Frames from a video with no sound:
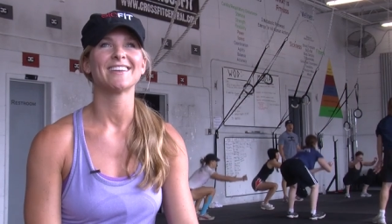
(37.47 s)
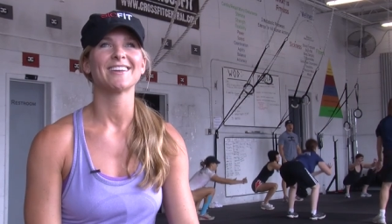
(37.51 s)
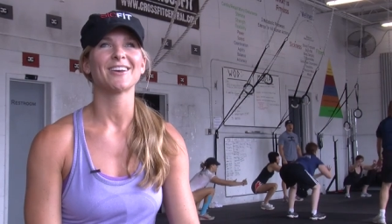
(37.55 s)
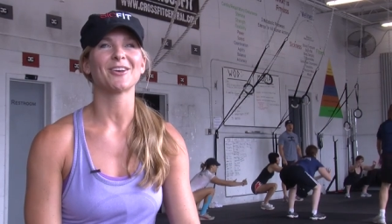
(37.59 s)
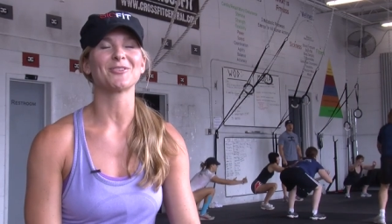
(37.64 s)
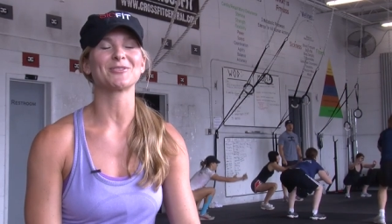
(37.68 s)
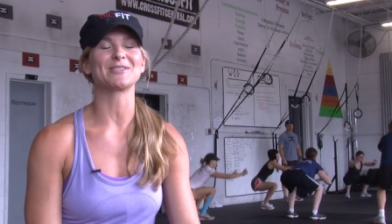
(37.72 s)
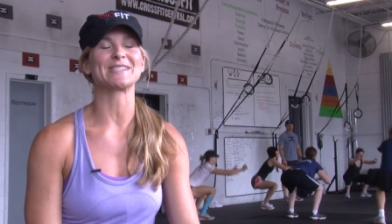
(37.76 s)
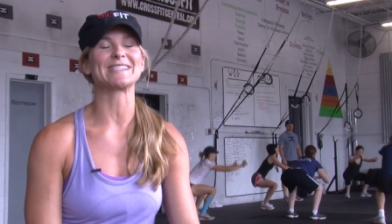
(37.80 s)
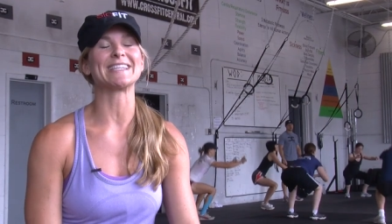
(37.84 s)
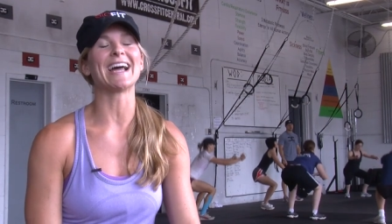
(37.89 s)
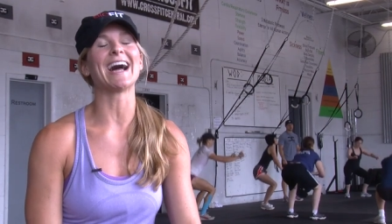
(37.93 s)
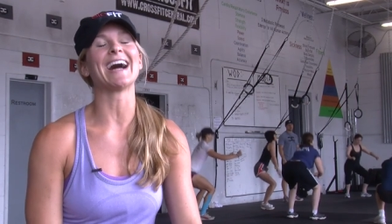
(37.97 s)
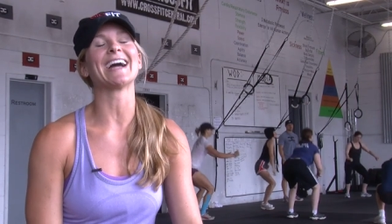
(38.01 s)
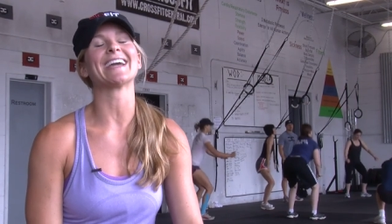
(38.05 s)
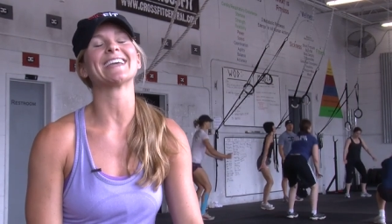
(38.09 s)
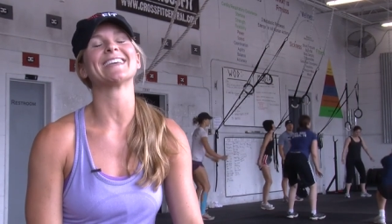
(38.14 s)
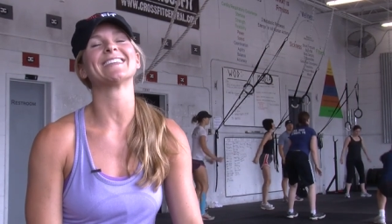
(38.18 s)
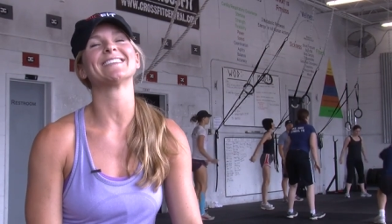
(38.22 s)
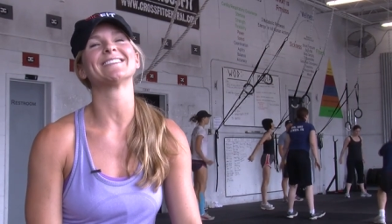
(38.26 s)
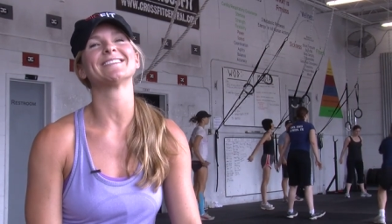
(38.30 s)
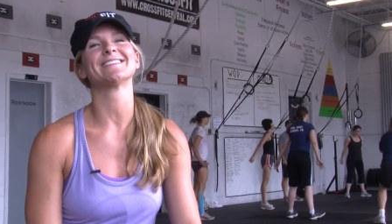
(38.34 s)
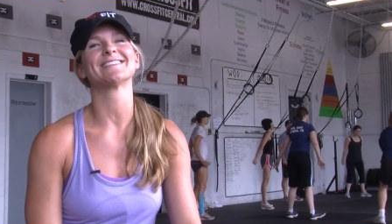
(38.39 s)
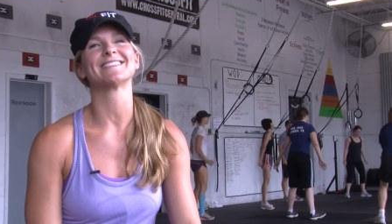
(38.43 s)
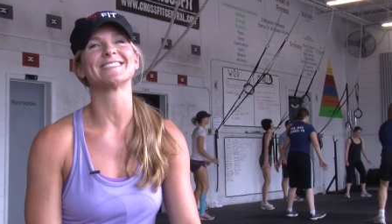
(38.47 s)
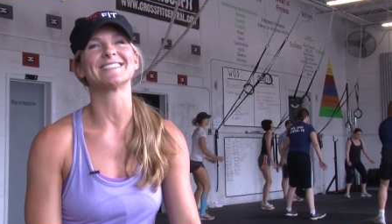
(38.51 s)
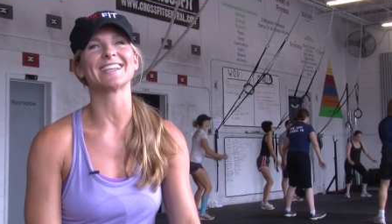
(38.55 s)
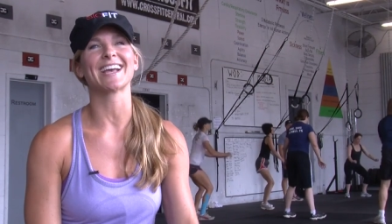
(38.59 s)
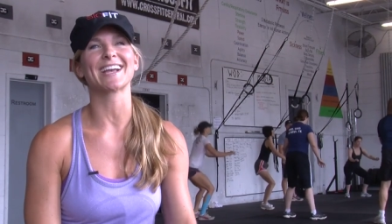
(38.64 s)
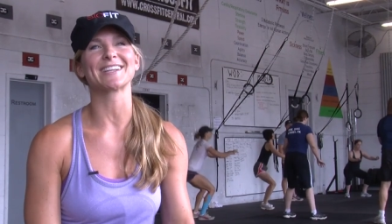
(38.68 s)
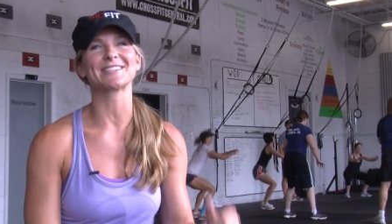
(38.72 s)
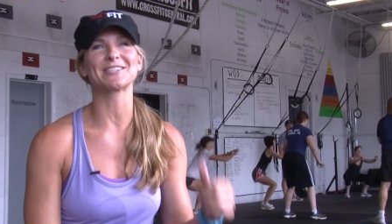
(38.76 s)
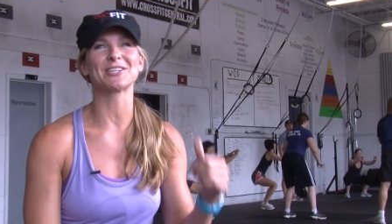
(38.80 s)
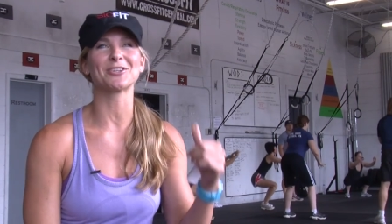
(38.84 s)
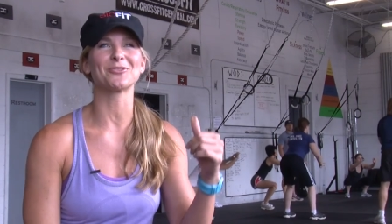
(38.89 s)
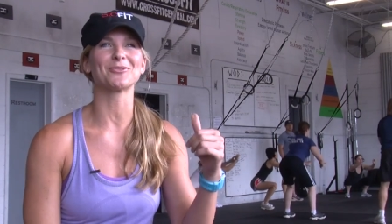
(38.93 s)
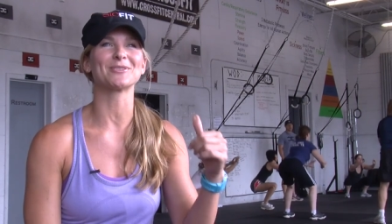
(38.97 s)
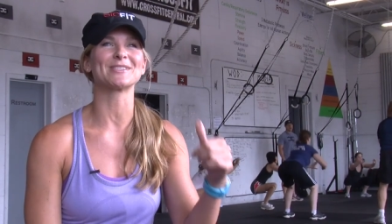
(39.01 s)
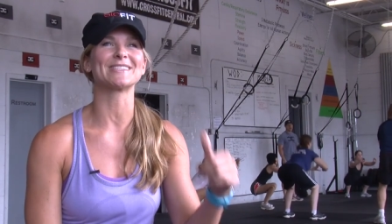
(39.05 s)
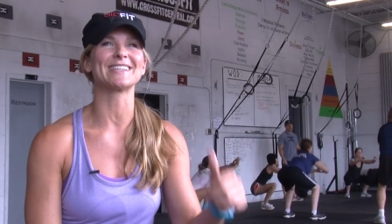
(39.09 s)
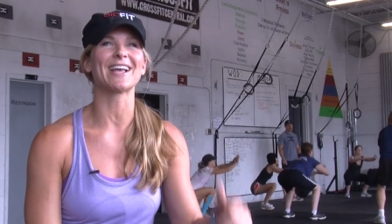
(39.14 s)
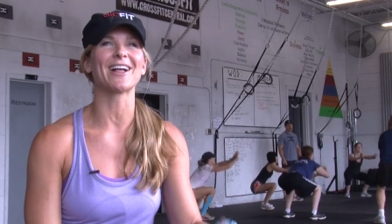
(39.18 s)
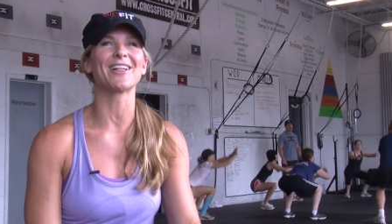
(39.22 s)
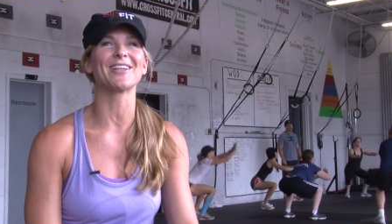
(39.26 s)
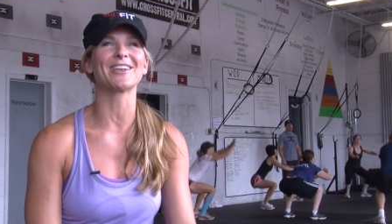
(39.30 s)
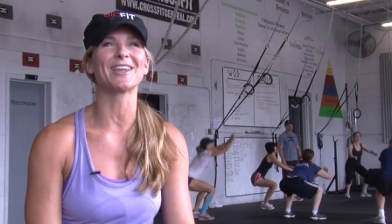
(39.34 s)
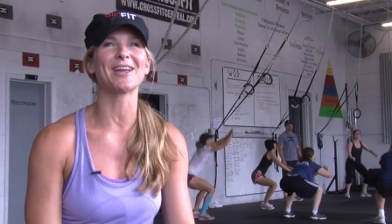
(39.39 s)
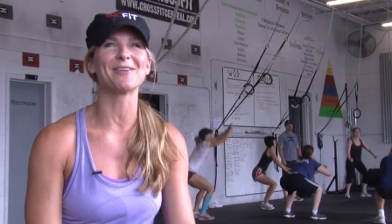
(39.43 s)
I was dying. Zach Teal was
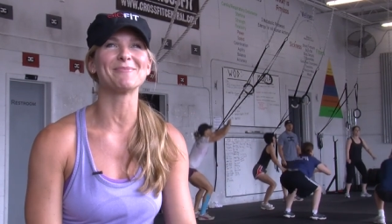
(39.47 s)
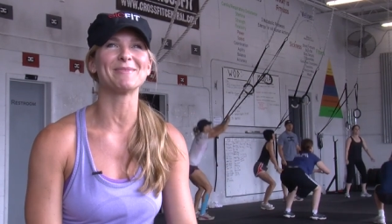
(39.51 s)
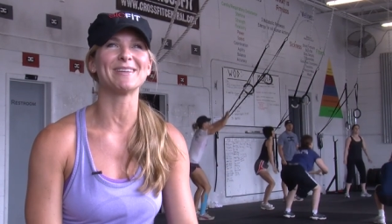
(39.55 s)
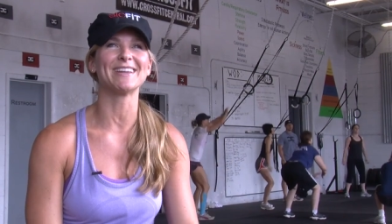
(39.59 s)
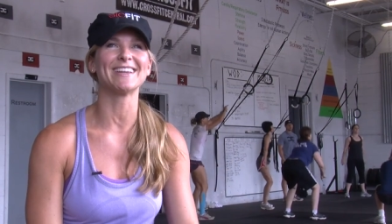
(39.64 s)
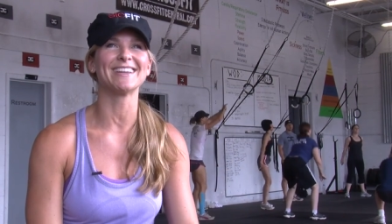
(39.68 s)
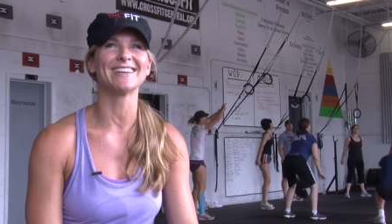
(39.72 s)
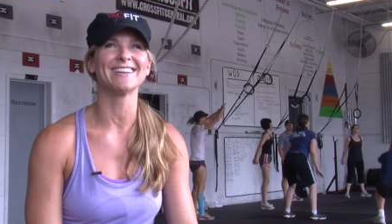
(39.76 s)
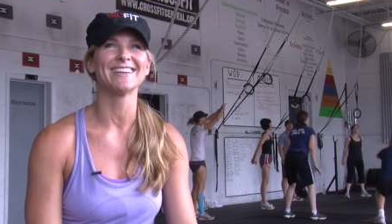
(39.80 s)
yelling at me,